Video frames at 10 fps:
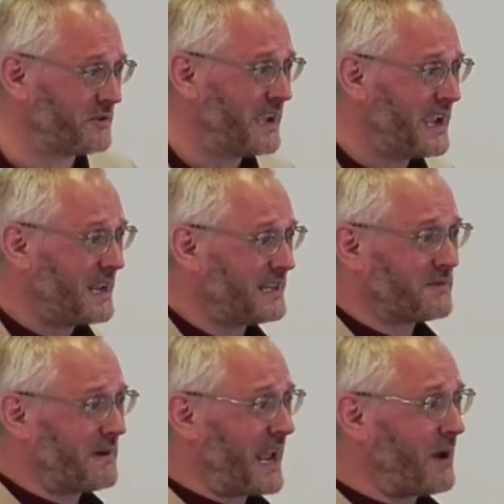It
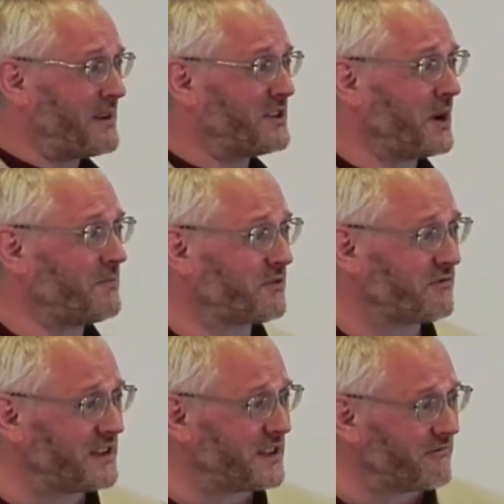doesn't matter how many times you've
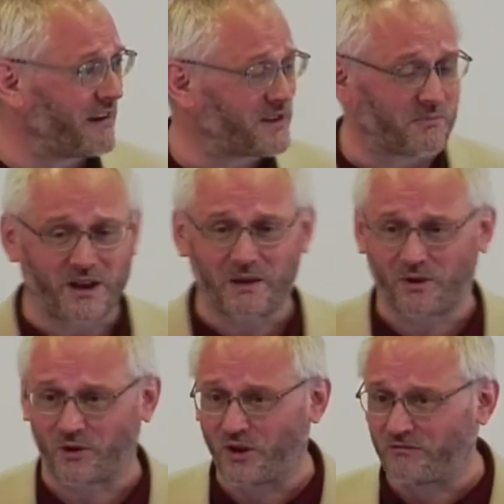read, read the
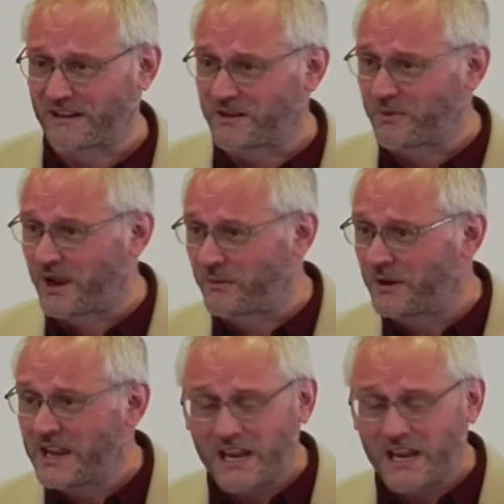Bible or not read the Bible.